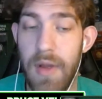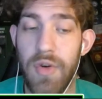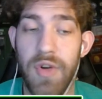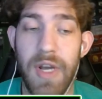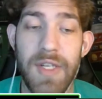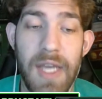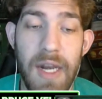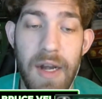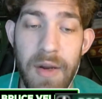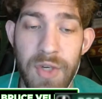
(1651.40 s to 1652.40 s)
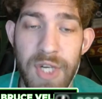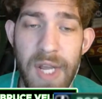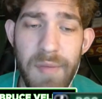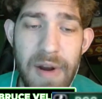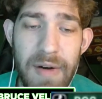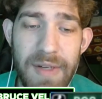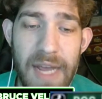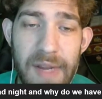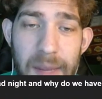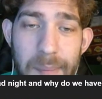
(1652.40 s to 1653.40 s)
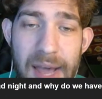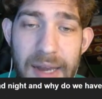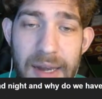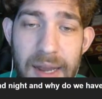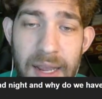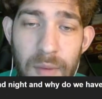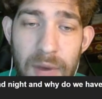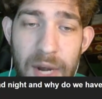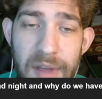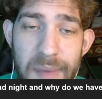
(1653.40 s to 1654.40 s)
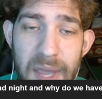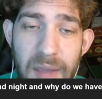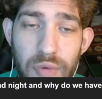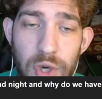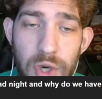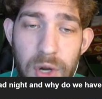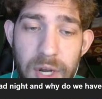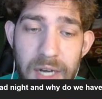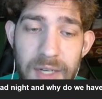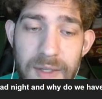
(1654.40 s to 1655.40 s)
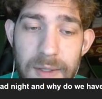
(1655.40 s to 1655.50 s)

tries to get it in. Jaylen Brown is having a bad night, and why do we have Payton Pritchard on Giannis?